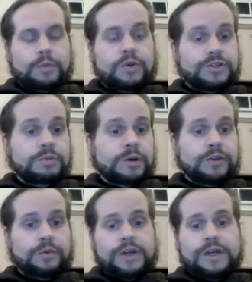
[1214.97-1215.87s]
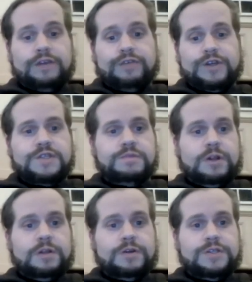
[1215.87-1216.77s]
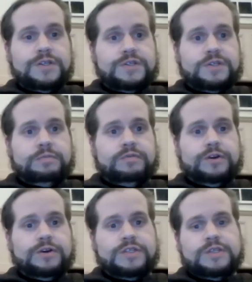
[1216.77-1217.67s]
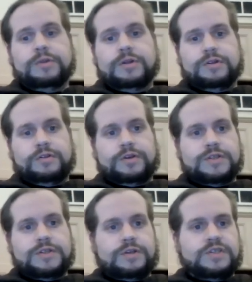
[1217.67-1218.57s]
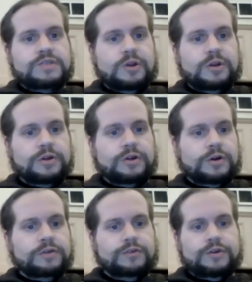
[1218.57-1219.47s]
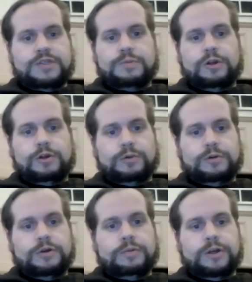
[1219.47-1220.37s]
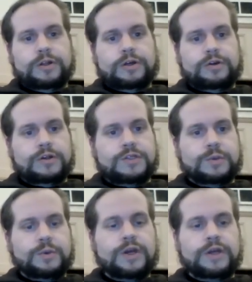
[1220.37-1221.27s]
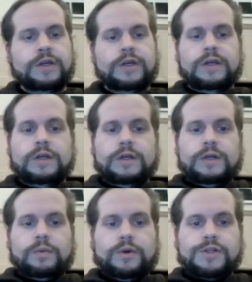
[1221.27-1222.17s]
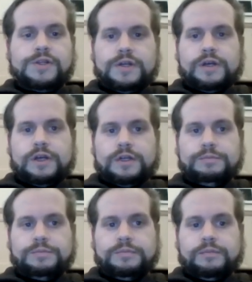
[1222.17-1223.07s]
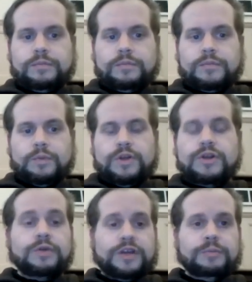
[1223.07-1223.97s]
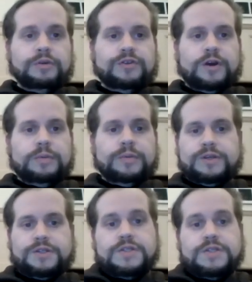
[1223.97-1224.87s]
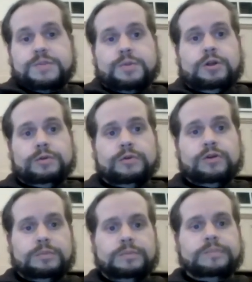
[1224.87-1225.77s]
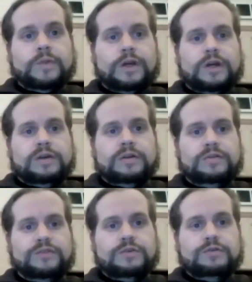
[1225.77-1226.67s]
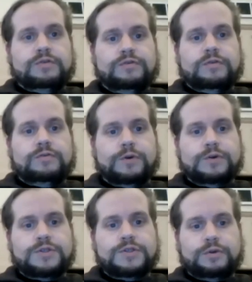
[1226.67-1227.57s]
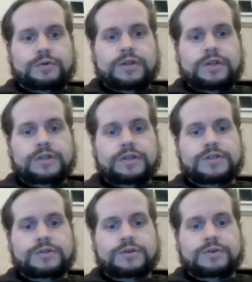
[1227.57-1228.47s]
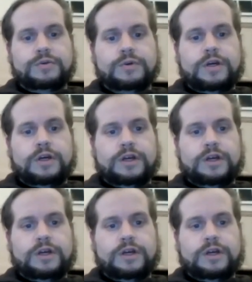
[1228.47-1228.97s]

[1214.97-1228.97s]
We do, by the way, have a smaller system very similar to this on a smaller cart for a smaller room across the way, which we don't amplify because it's a smaller room. And so folks don't need to